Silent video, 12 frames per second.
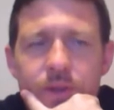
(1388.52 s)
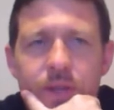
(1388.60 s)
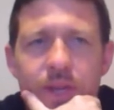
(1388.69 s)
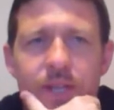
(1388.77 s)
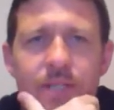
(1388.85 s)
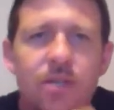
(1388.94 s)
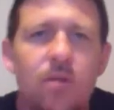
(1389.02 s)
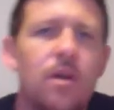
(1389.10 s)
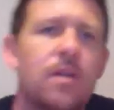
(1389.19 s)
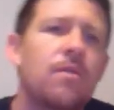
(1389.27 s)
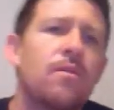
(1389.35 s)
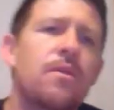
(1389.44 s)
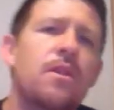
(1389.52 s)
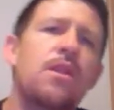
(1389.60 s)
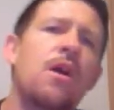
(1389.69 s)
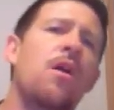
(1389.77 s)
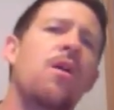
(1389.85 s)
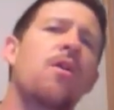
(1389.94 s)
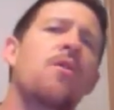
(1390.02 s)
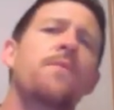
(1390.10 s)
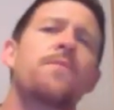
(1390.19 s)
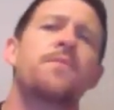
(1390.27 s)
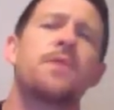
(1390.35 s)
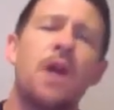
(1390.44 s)
And so, under the law,
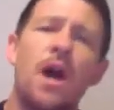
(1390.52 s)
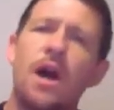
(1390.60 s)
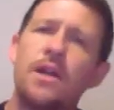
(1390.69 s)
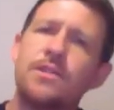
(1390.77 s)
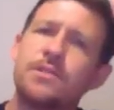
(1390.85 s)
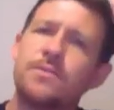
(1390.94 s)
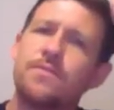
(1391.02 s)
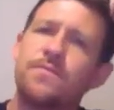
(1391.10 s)
God's